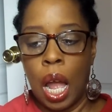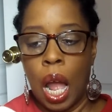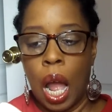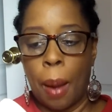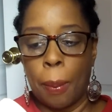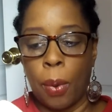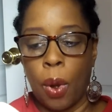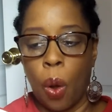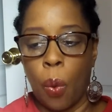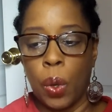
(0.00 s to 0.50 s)

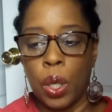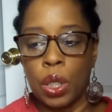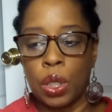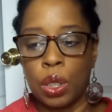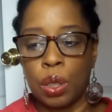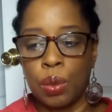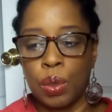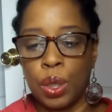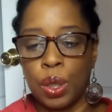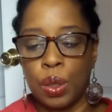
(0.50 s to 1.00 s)
I'm going
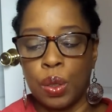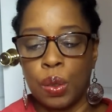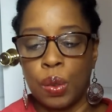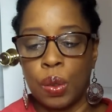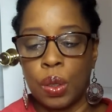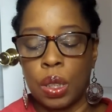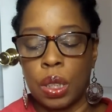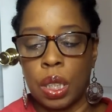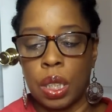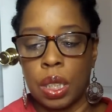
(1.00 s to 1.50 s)
to
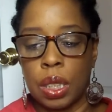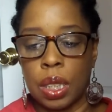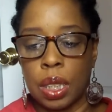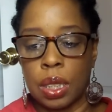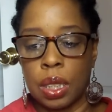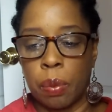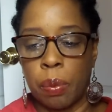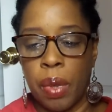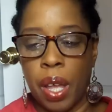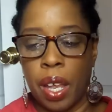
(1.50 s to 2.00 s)
use this as
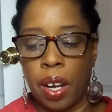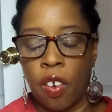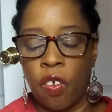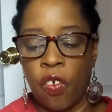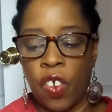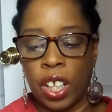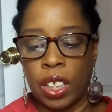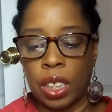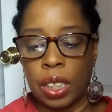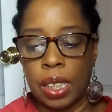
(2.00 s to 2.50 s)
a matter of
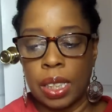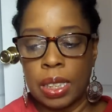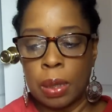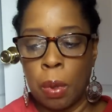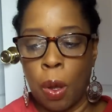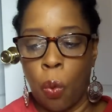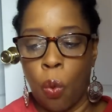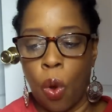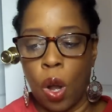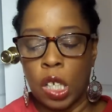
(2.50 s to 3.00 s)
fact next
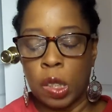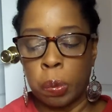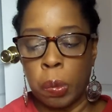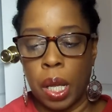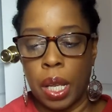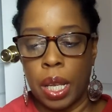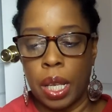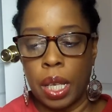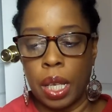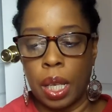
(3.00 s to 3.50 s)
time I wash my
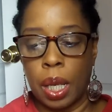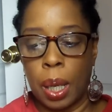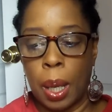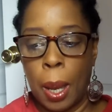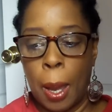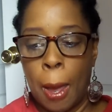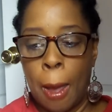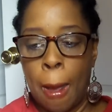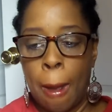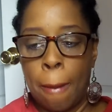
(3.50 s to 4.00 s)
hair
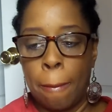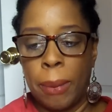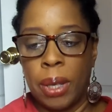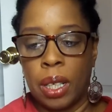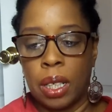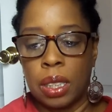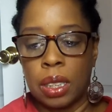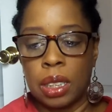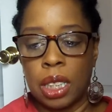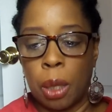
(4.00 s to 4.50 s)

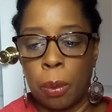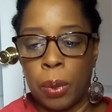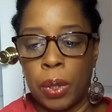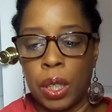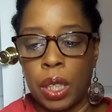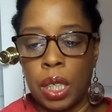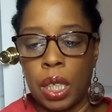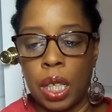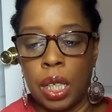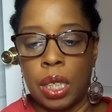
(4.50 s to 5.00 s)
because they put
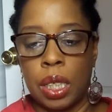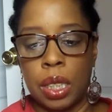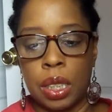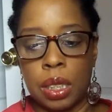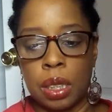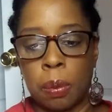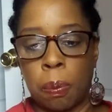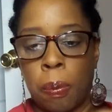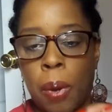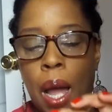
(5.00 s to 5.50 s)
it in this
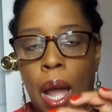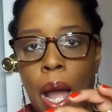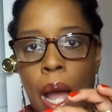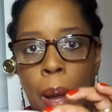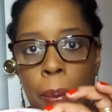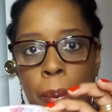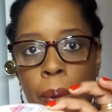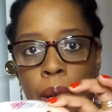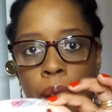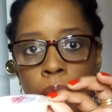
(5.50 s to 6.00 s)

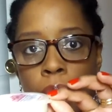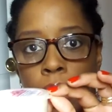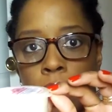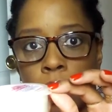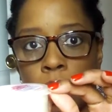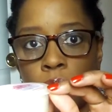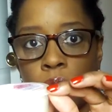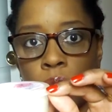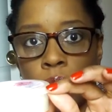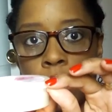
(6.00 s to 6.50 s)
pop. I don't
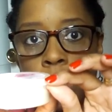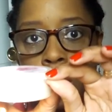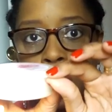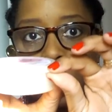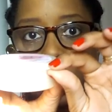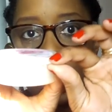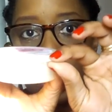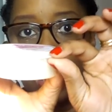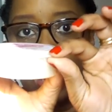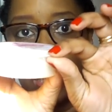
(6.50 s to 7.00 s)
know if you can
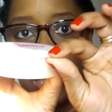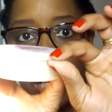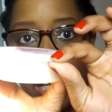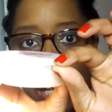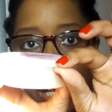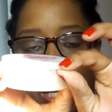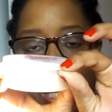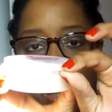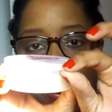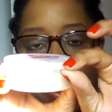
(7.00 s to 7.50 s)
see.
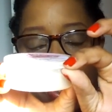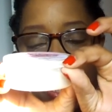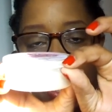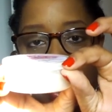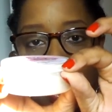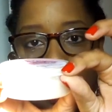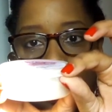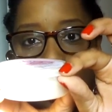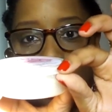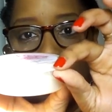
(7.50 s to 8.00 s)
They put it
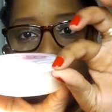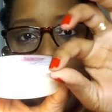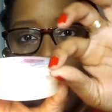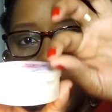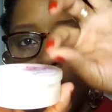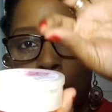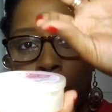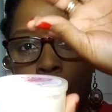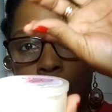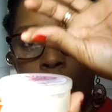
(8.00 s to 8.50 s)
in this
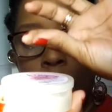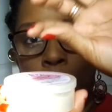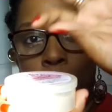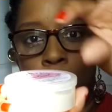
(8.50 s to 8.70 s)
pop top.